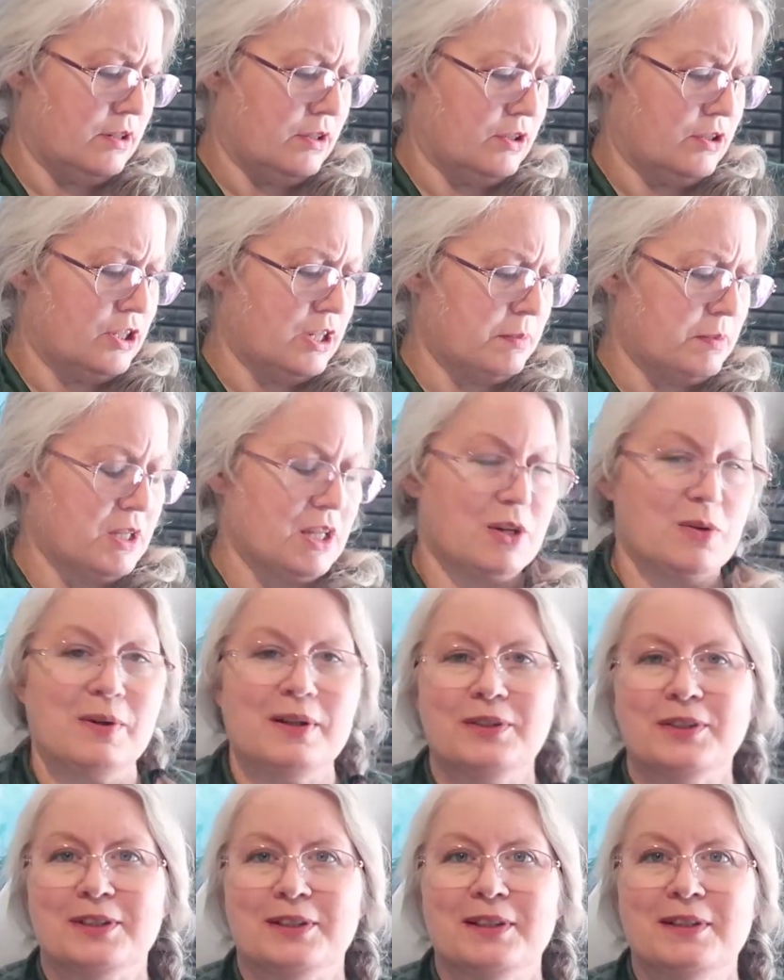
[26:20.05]
Gypsy
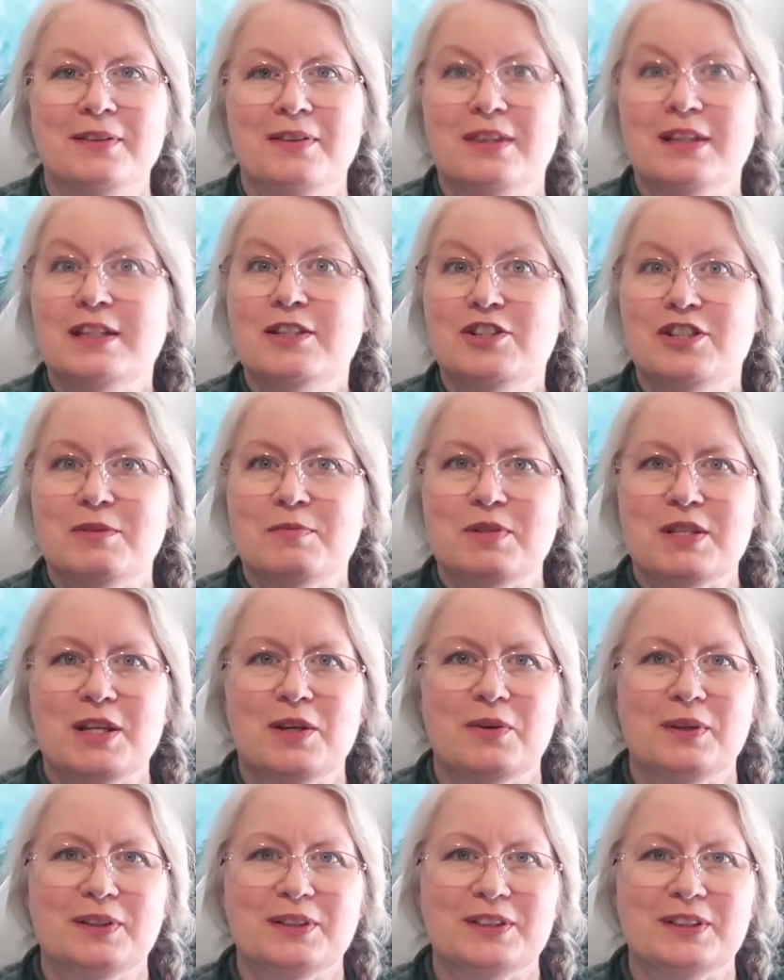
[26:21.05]
Quilter. The
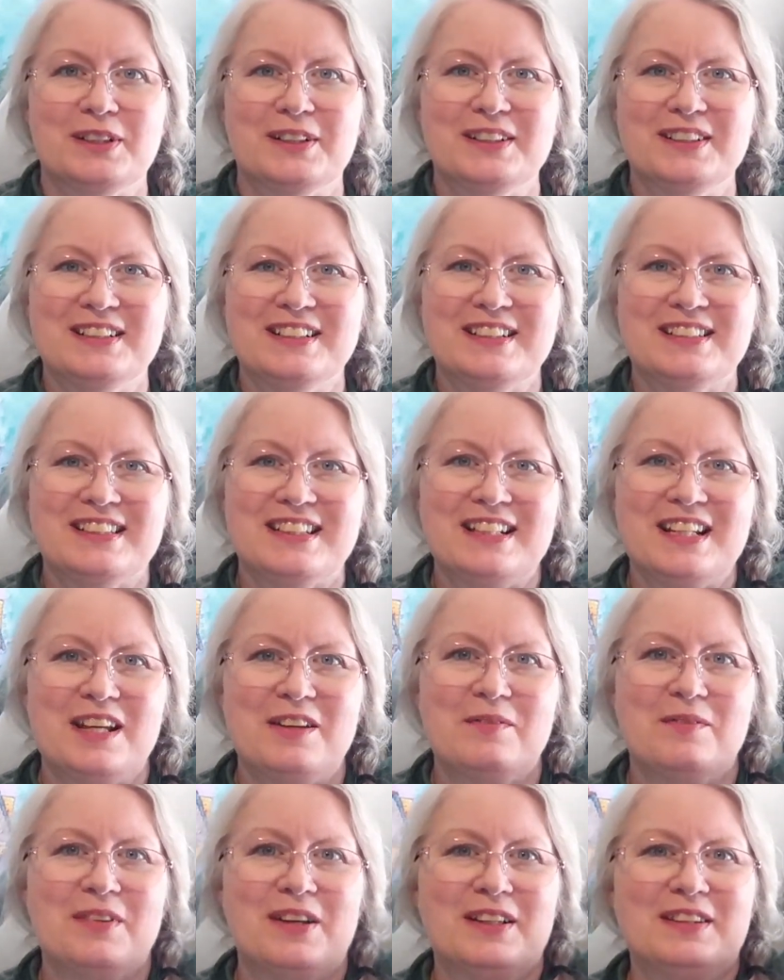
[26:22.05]
Gypsy Quilter is the
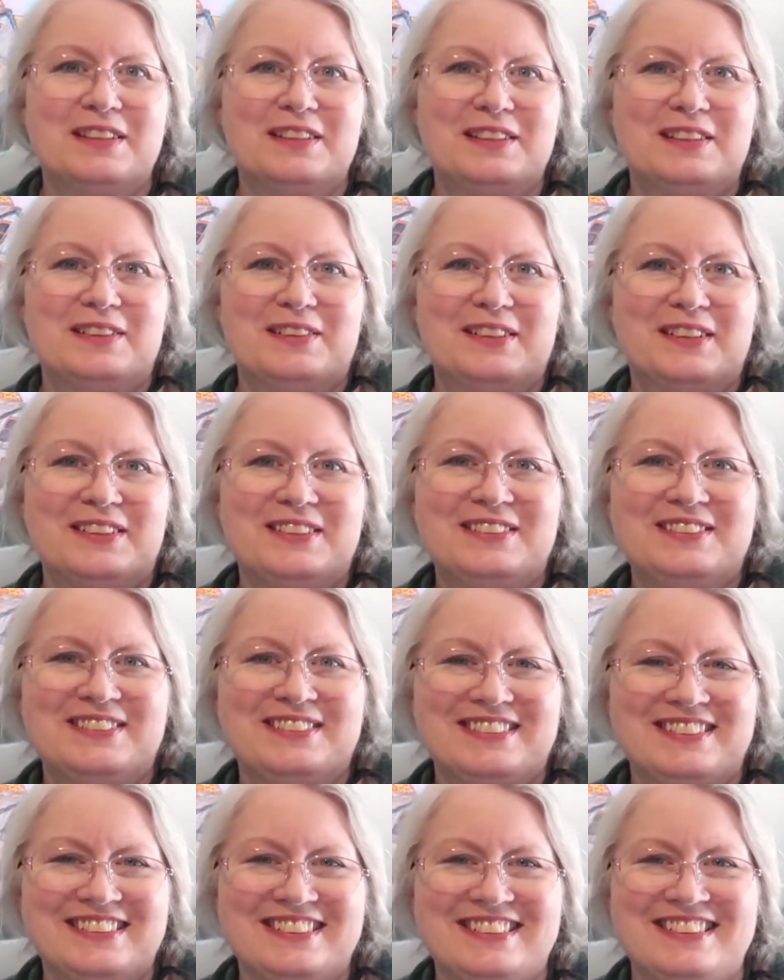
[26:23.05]
name on the logo.
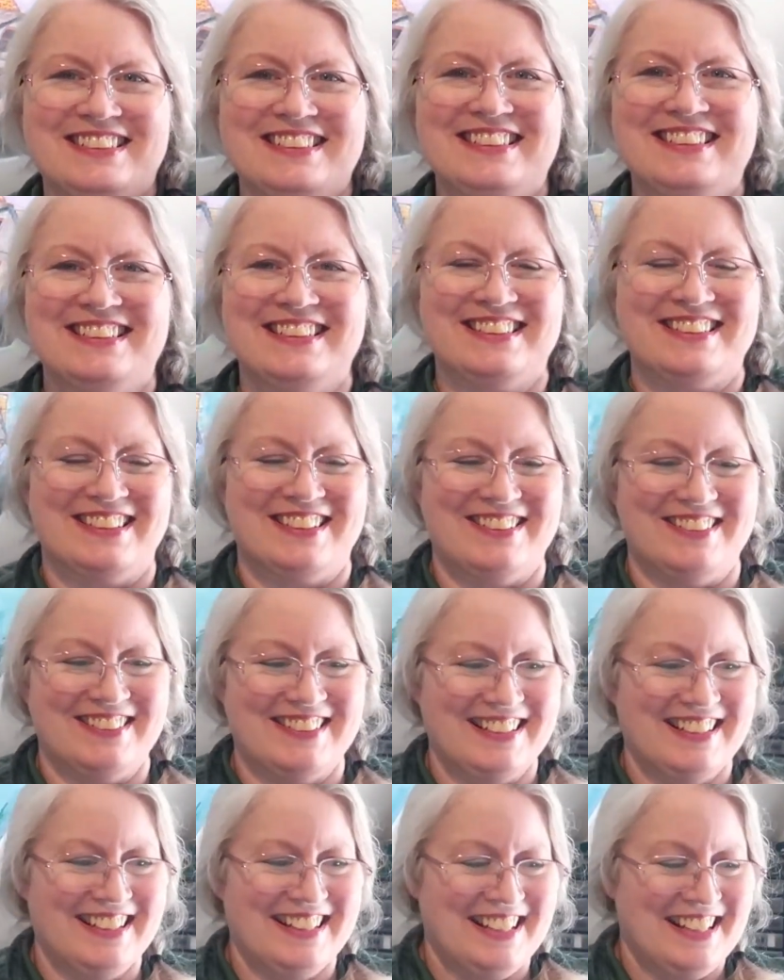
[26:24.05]
So
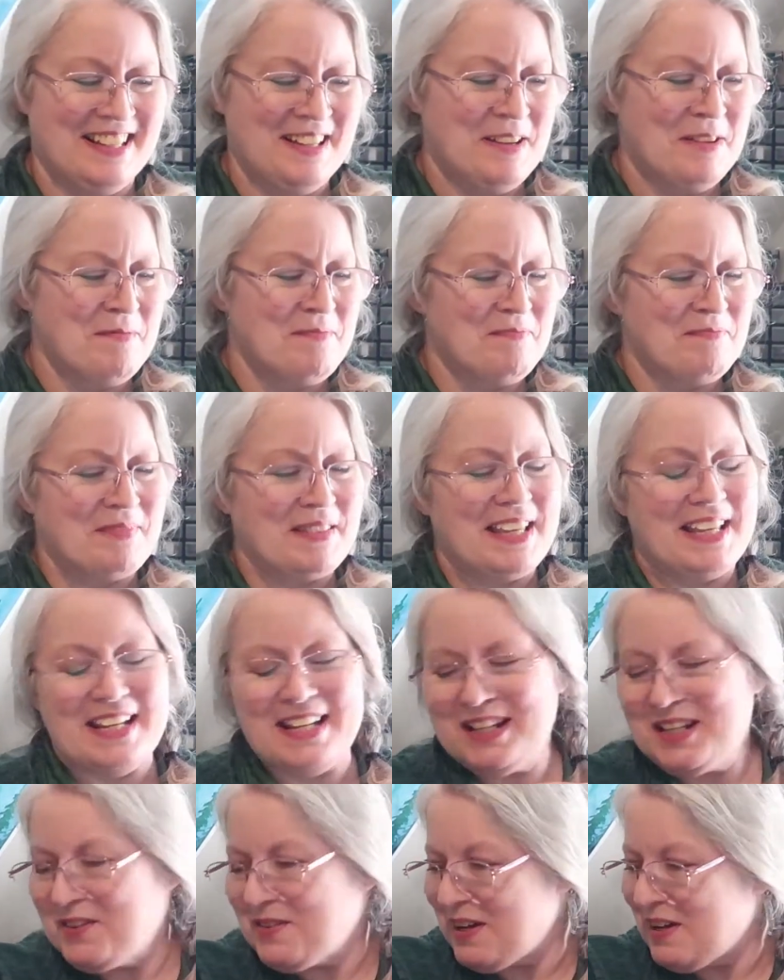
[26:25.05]

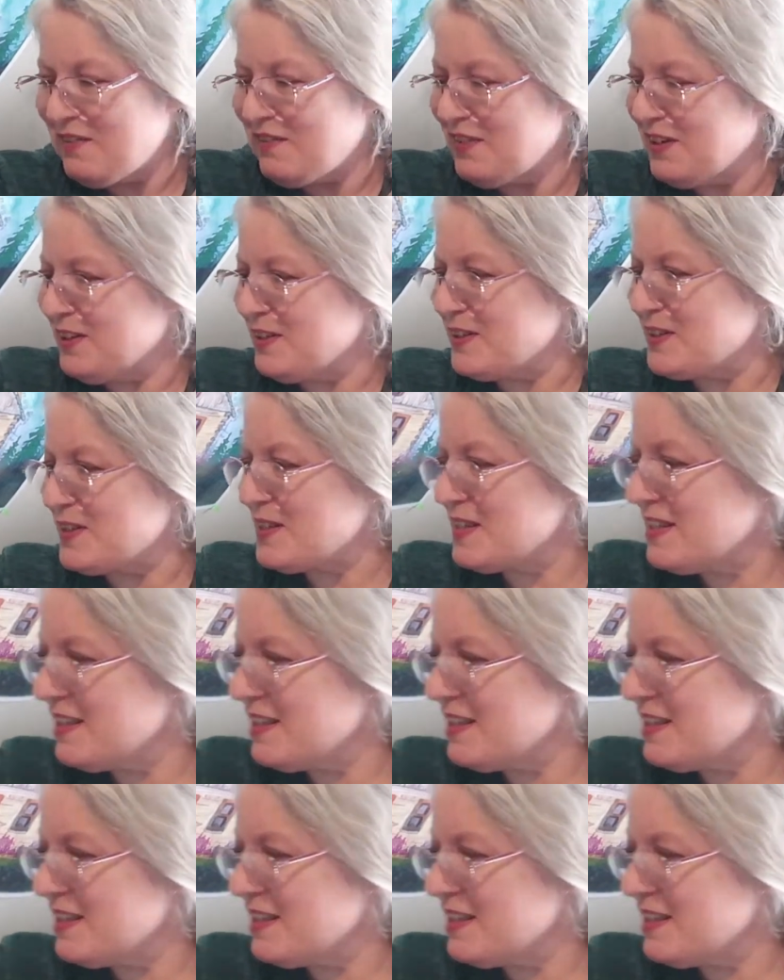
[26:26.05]
anyway, folks,